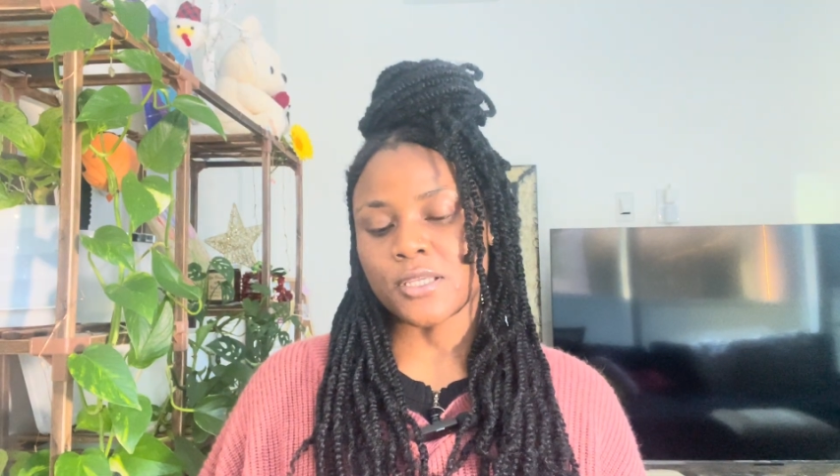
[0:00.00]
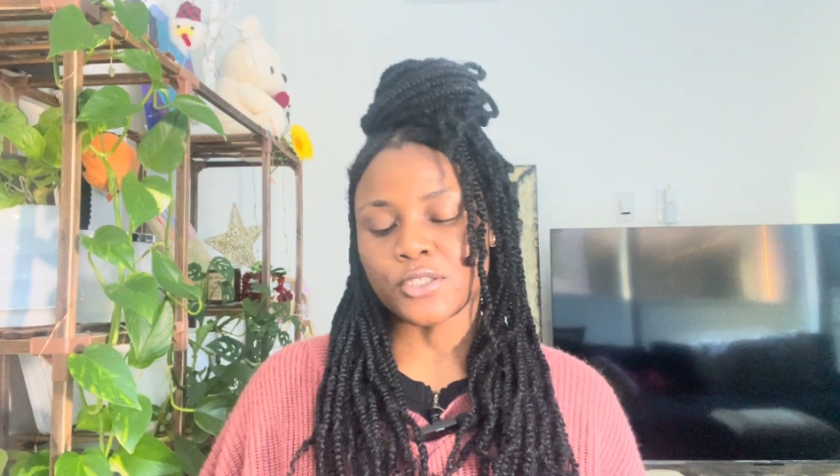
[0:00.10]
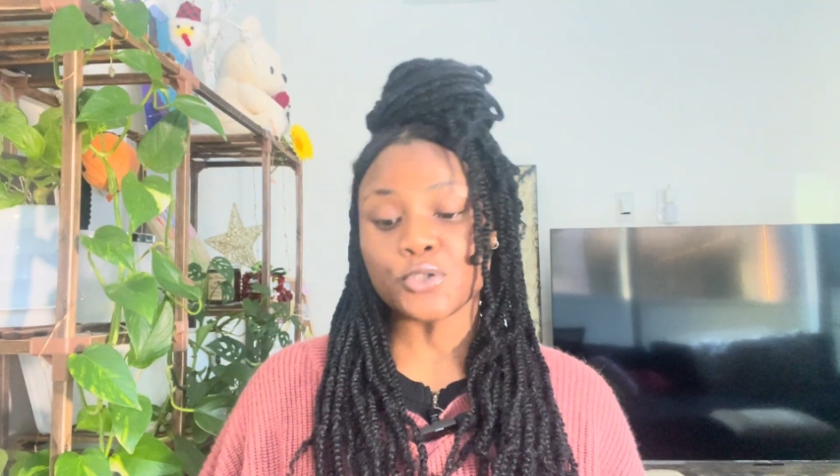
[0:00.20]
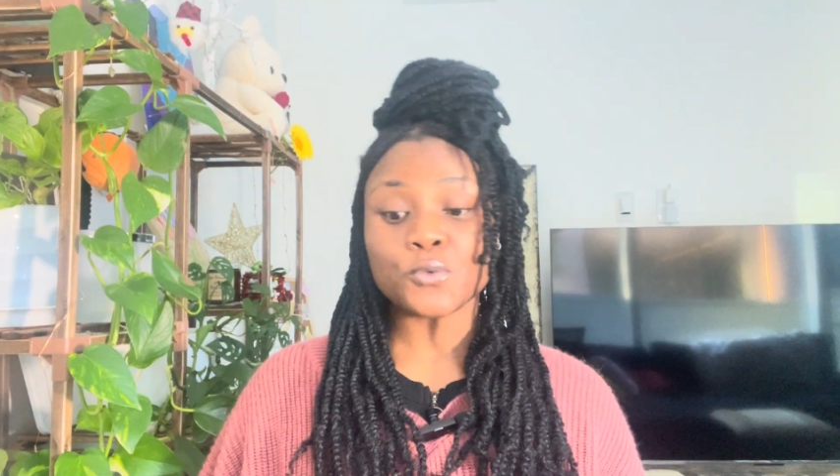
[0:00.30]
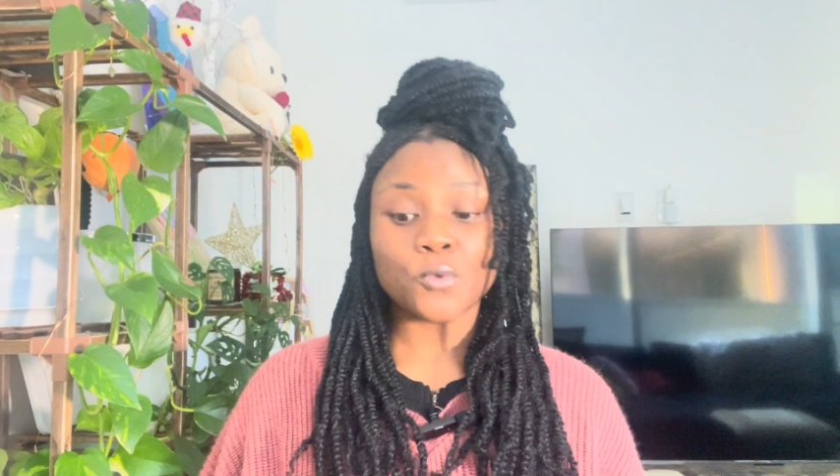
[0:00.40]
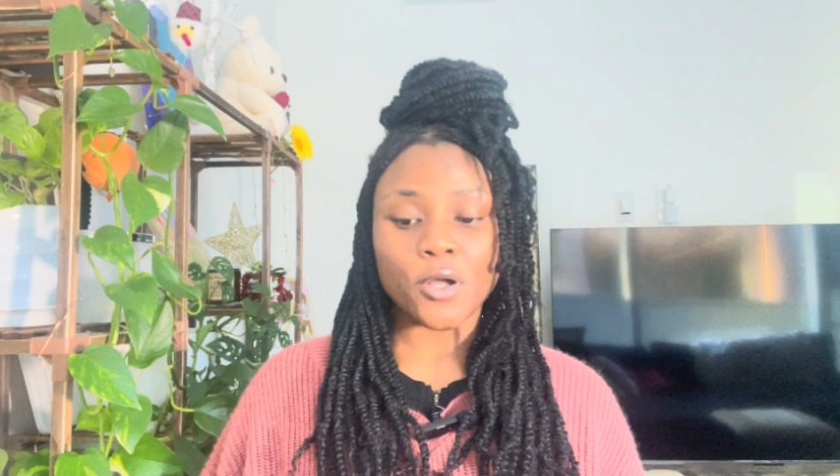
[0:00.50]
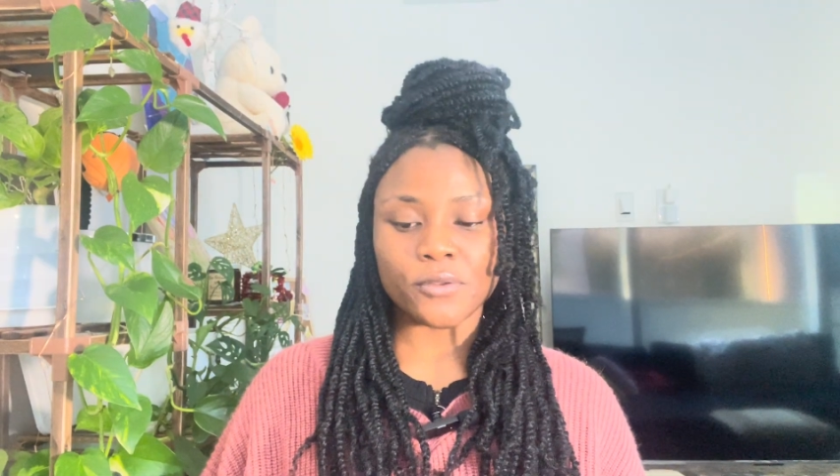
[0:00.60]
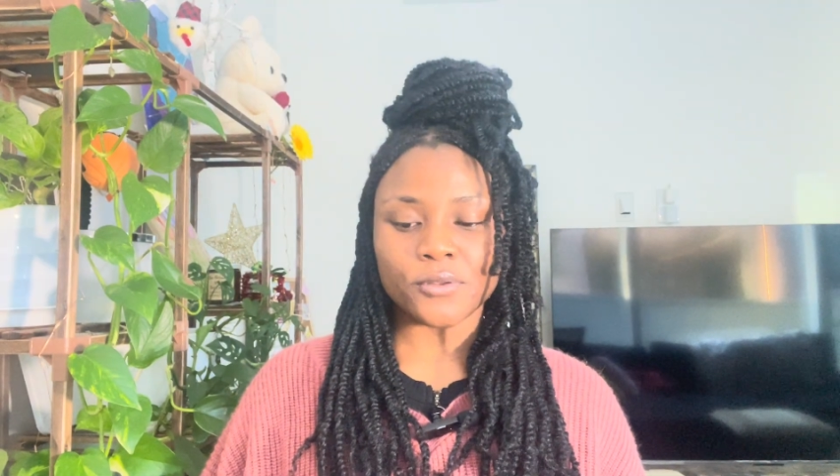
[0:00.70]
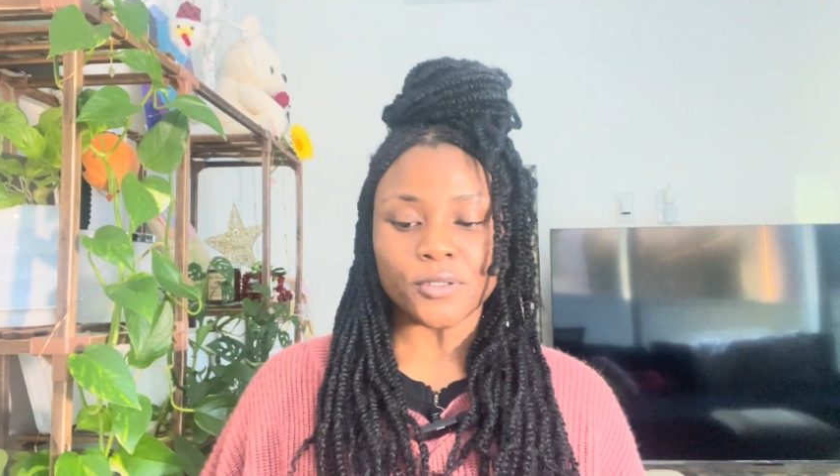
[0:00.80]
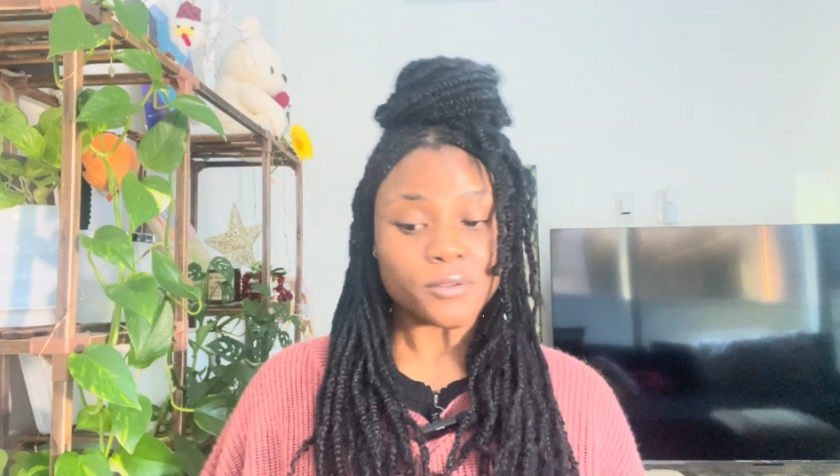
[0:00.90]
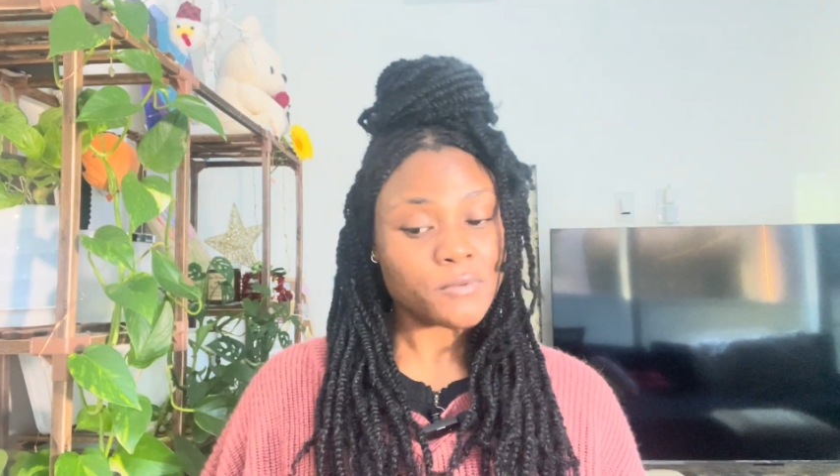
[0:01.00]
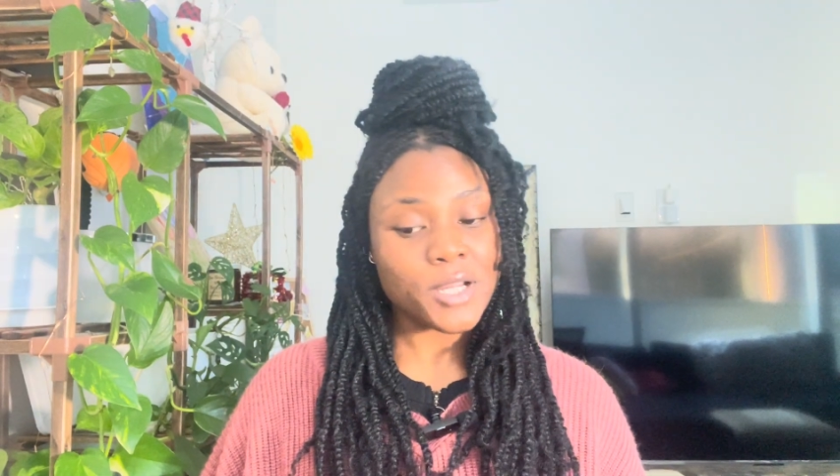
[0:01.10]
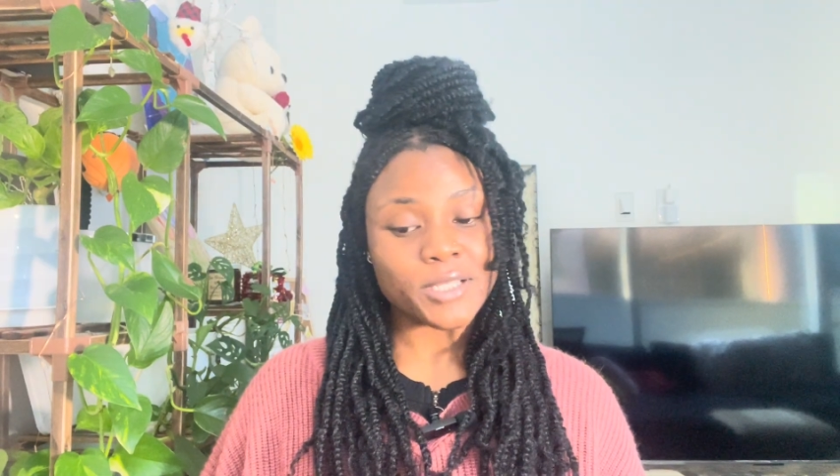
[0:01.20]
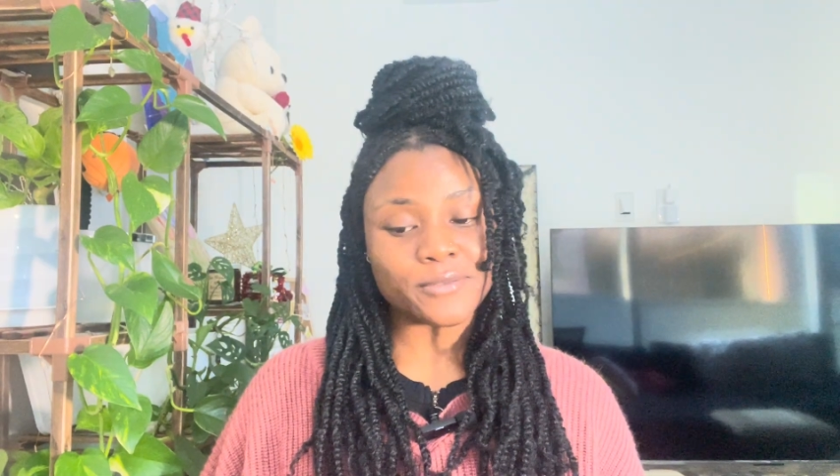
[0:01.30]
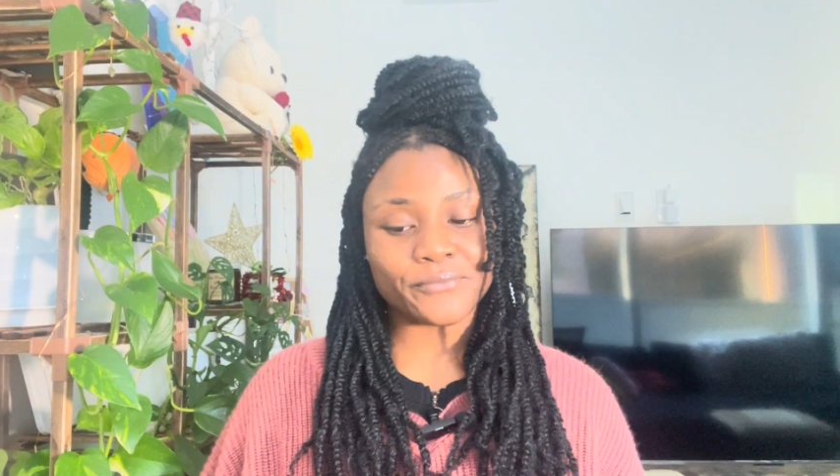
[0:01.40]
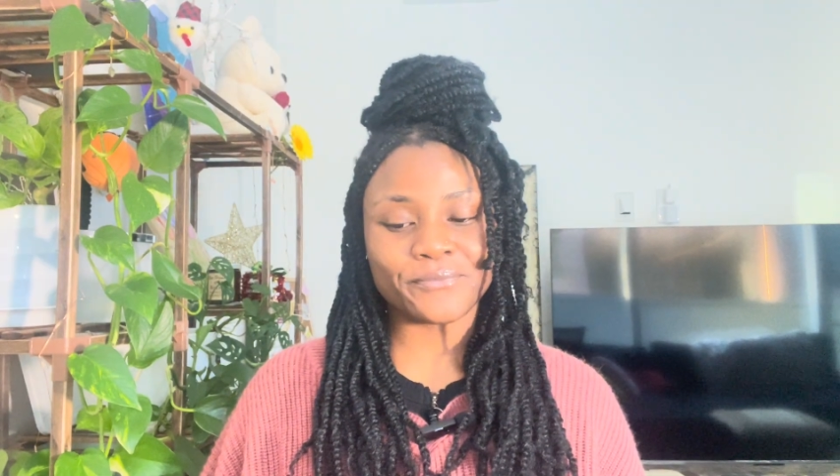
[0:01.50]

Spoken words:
You wonder, right?